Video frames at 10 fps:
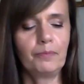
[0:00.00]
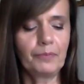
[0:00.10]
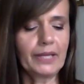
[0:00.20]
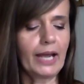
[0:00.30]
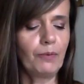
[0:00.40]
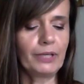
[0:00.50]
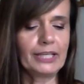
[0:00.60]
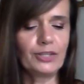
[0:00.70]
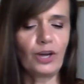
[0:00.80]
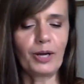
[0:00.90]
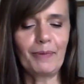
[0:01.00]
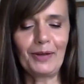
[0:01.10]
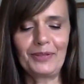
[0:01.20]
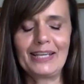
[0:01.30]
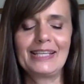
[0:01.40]
Yeah, we're going to talk
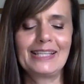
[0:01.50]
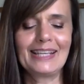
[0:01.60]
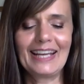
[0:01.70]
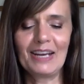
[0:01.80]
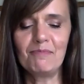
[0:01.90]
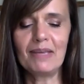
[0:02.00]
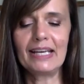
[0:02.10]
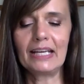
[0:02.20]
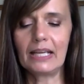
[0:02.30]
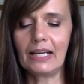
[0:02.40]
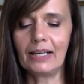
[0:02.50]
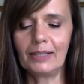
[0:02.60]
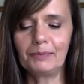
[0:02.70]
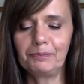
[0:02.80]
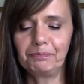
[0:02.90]
about this in a minute here,